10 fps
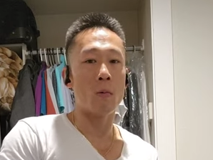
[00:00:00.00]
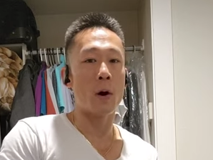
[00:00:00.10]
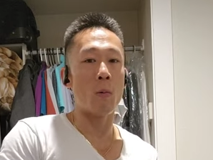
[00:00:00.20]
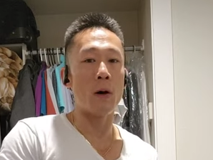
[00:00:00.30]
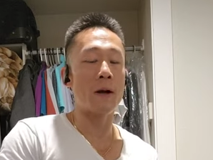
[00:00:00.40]

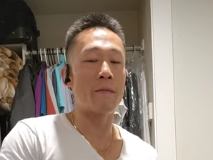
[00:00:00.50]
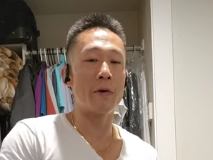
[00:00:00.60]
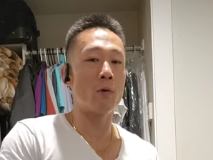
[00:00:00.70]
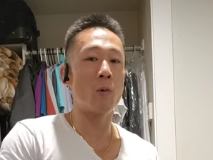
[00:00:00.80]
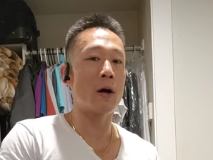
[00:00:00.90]
Well, whatever
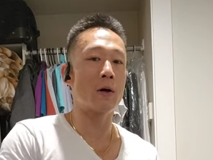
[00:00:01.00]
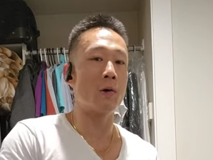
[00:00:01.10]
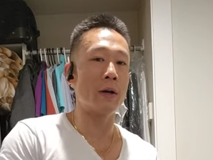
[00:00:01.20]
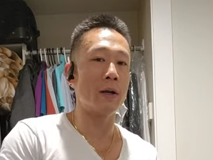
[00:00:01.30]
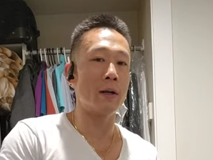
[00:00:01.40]
you want,
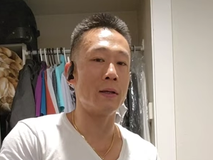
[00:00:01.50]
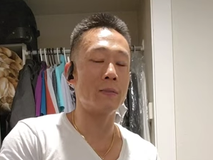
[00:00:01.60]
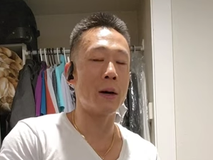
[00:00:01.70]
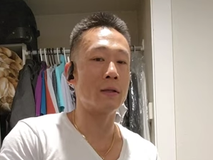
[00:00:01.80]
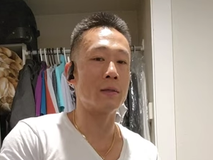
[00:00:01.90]
go get it
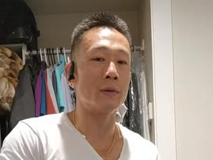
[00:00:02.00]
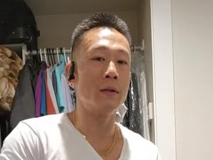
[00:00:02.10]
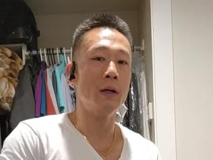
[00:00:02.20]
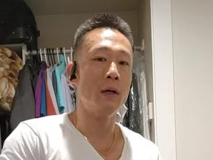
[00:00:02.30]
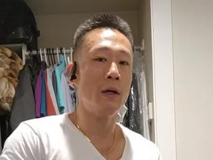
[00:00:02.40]
as possible.